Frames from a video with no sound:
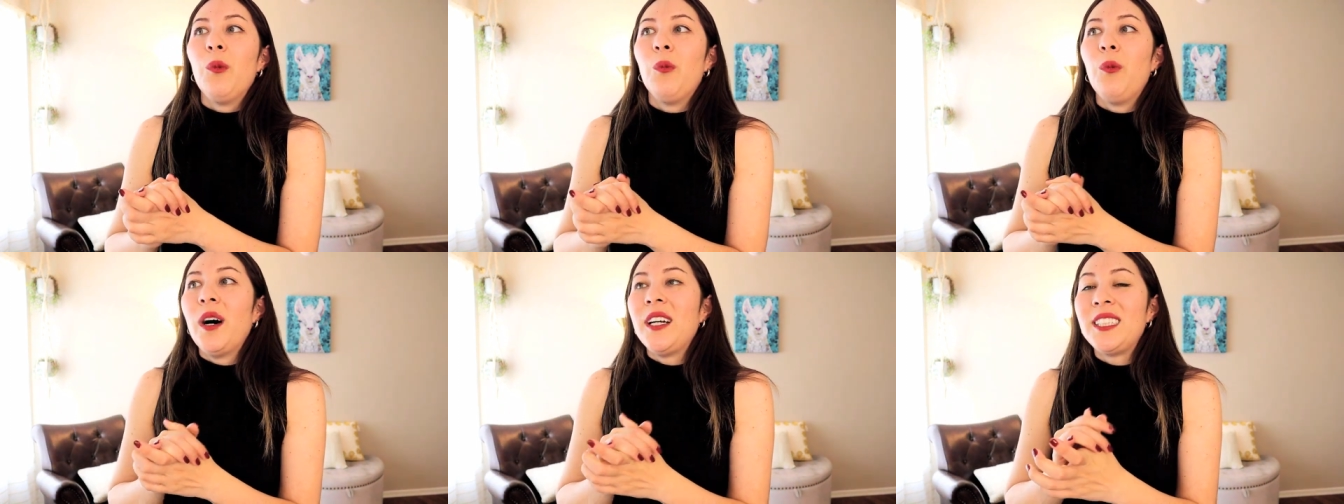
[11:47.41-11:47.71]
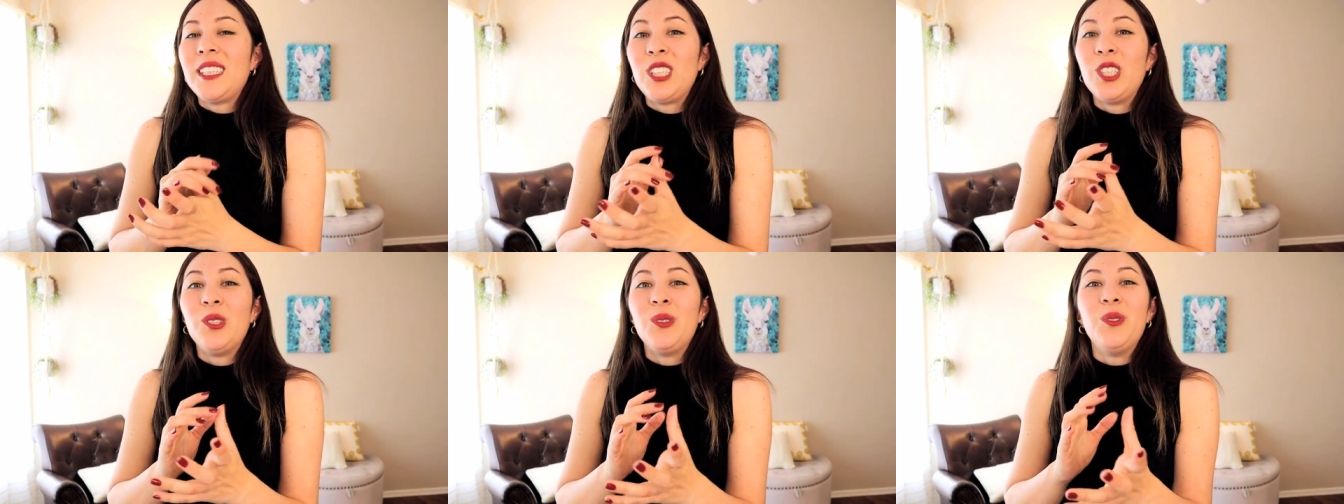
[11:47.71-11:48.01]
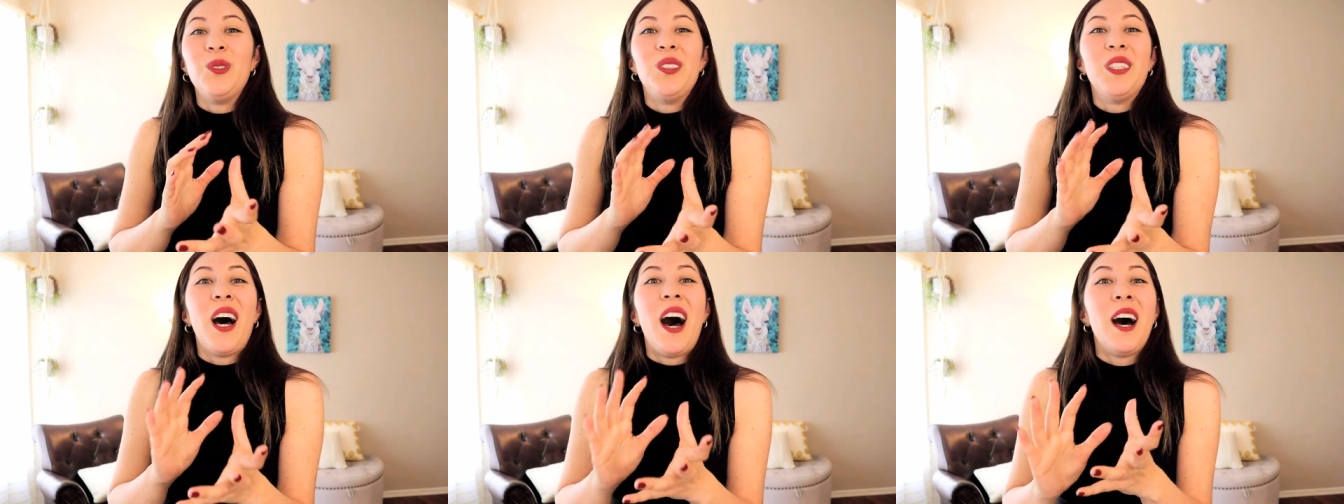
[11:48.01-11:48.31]
want
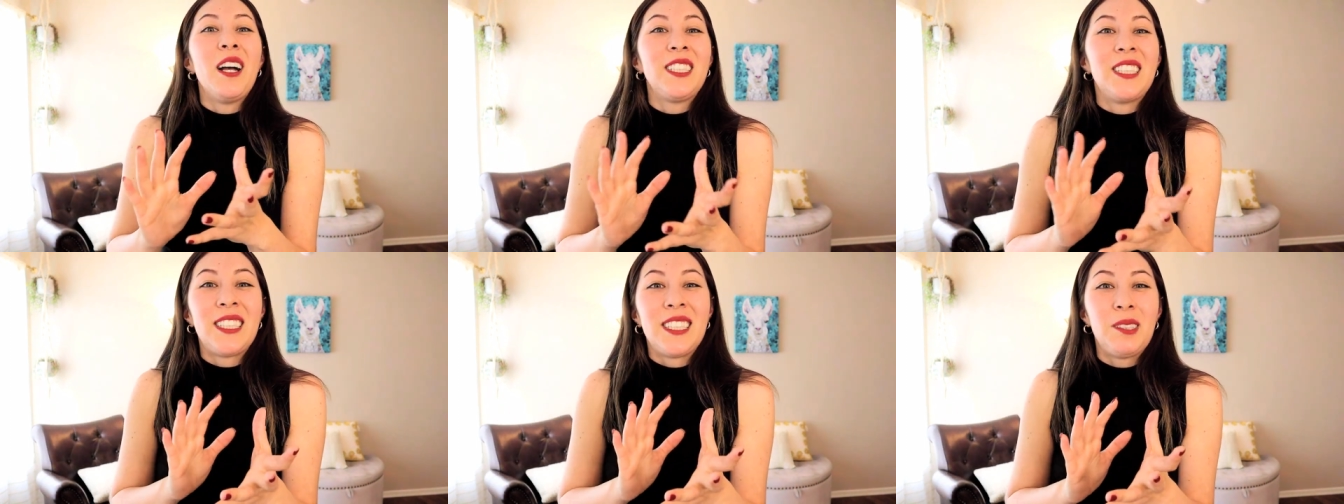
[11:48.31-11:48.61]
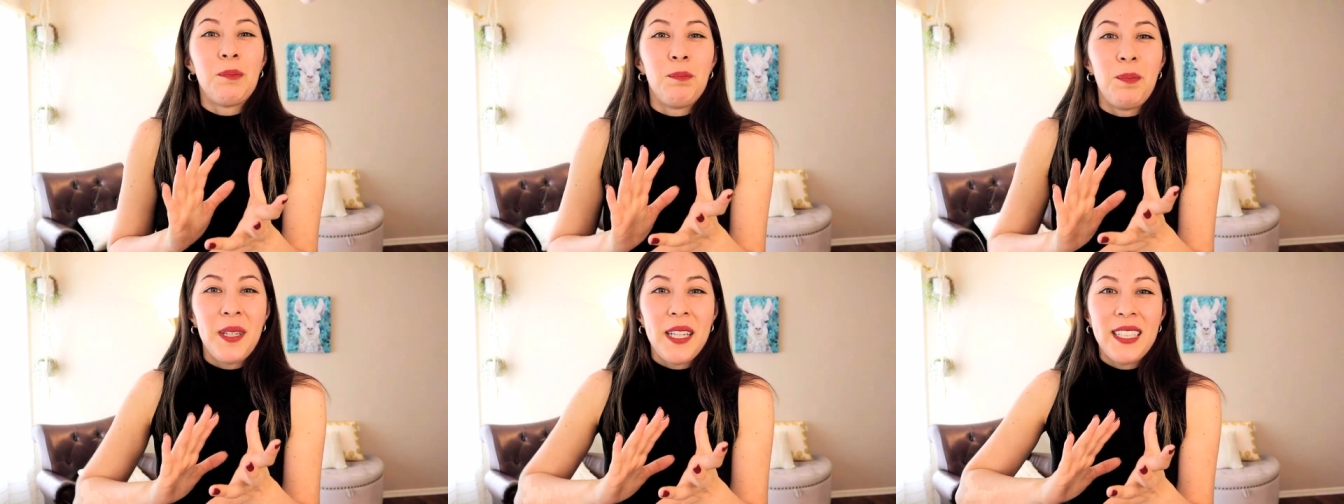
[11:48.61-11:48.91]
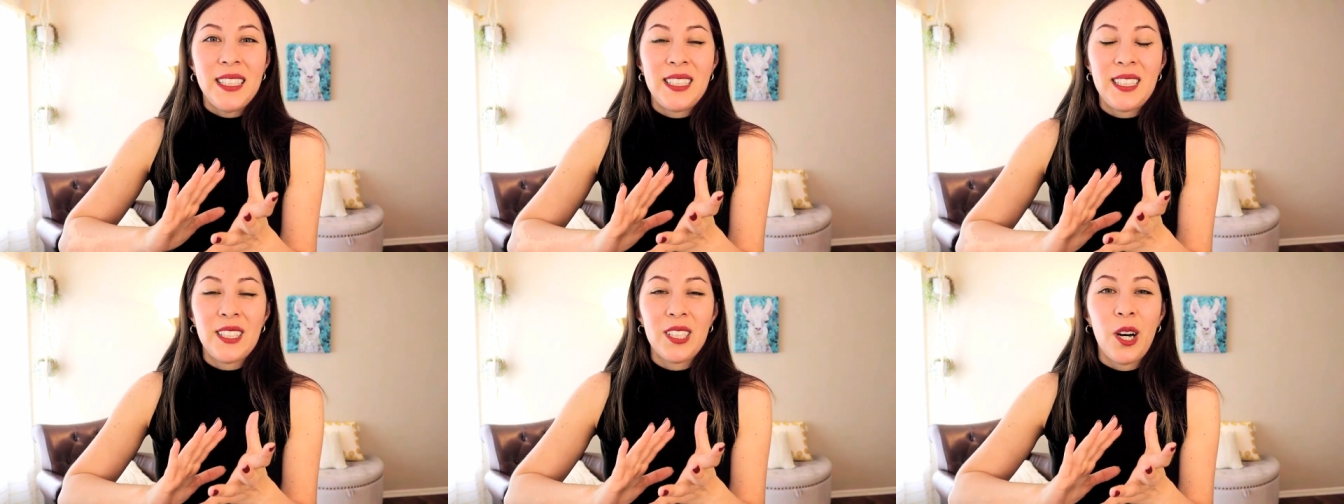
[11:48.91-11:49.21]
to not
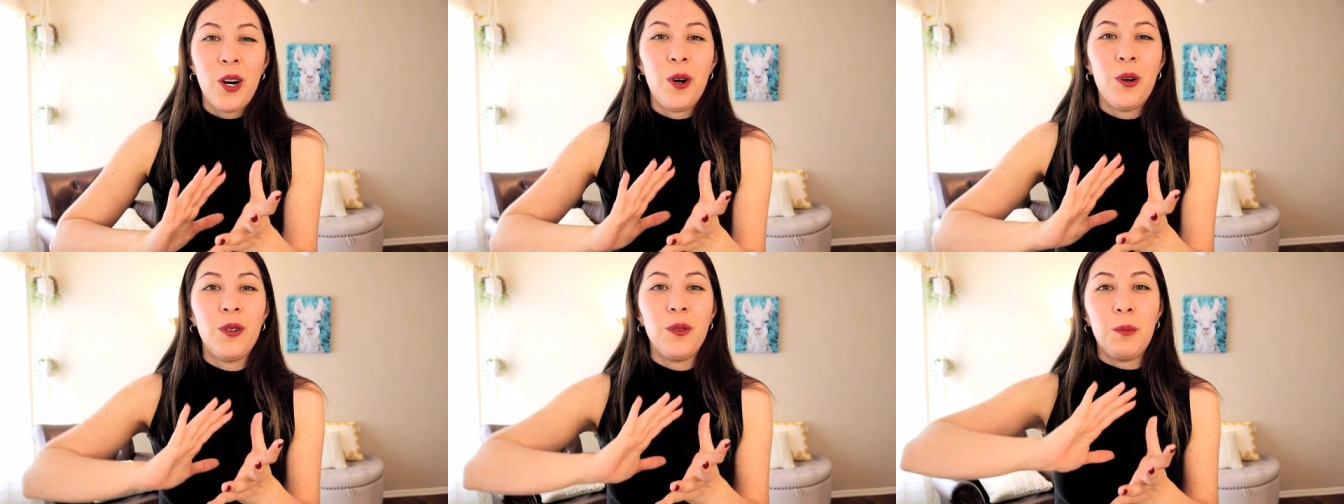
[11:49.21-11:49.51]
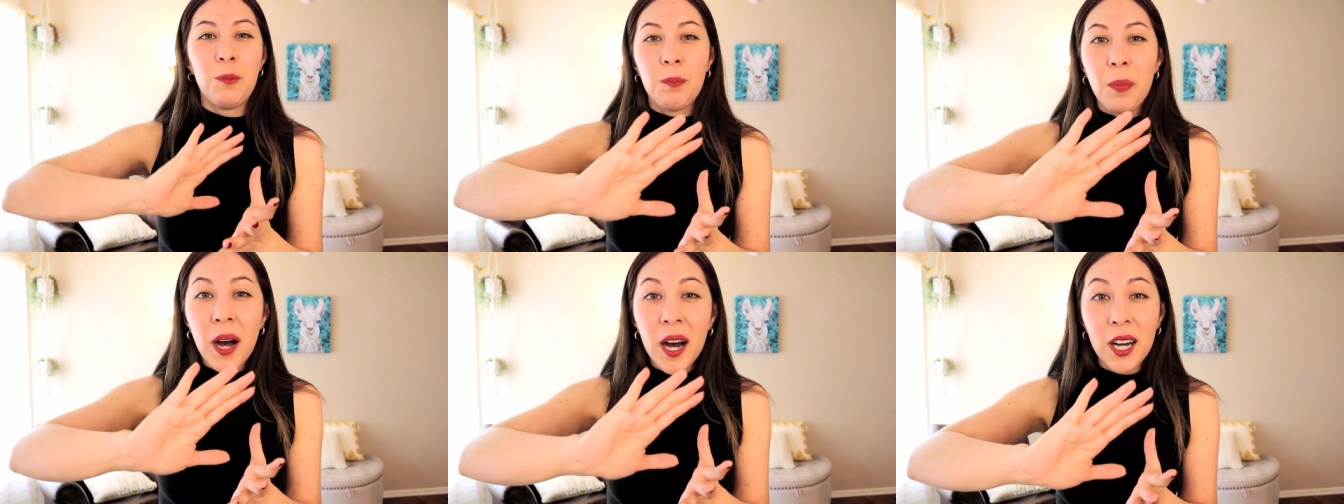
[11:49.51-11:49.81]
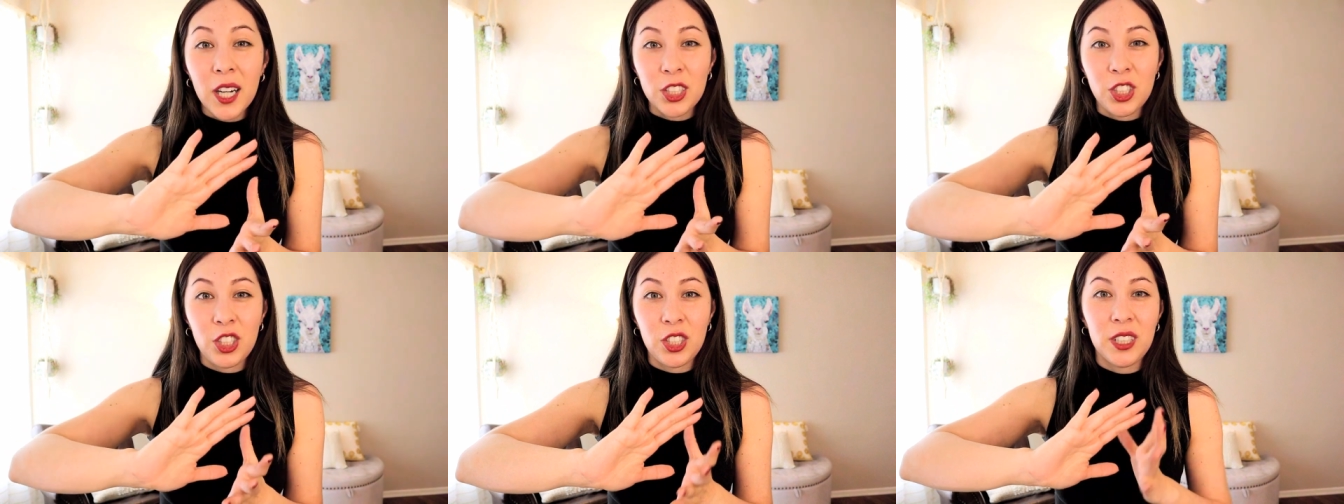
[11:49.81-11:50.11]
be so
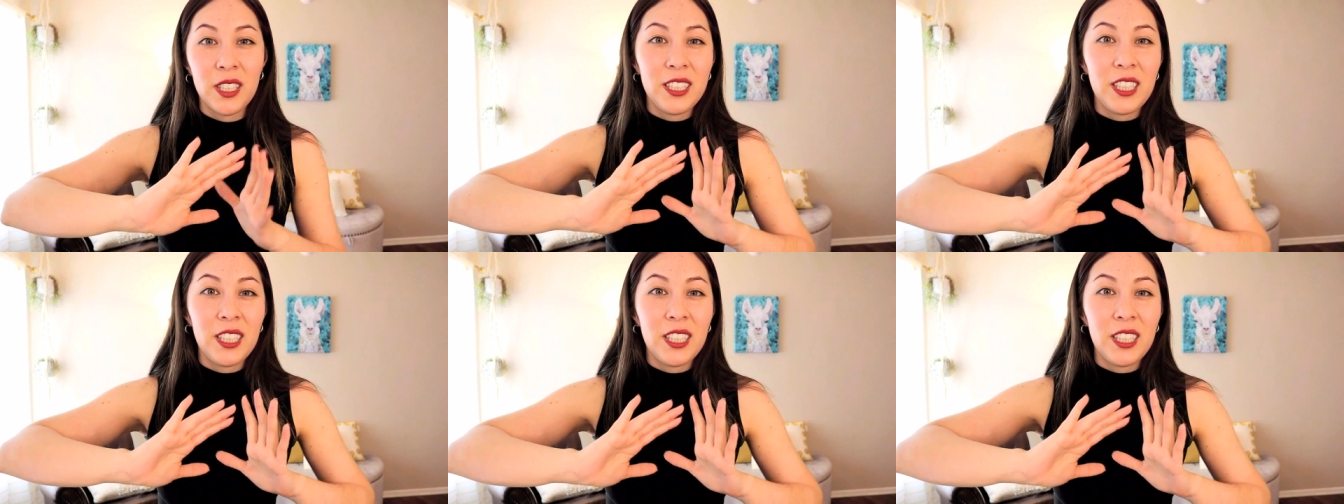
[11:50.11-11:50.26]
pushed.